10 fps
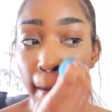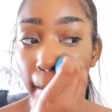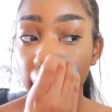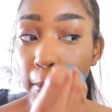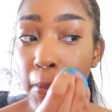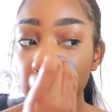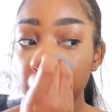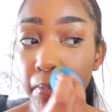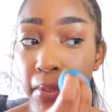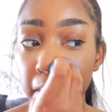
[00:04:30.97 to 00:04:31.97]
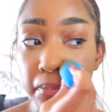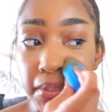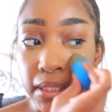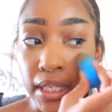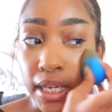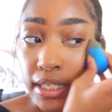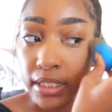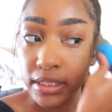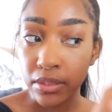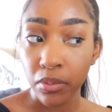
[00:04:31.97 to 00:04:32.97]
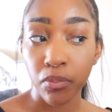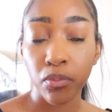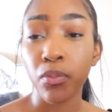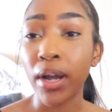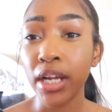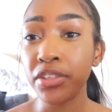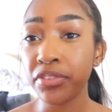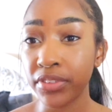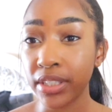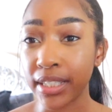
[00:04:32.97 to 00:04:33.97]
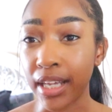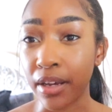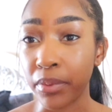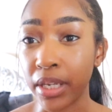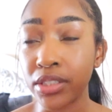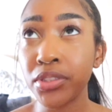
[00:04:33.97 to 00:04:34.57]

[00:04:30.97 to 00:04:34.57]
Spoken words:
and you don't even really realize, why are you feeling that way?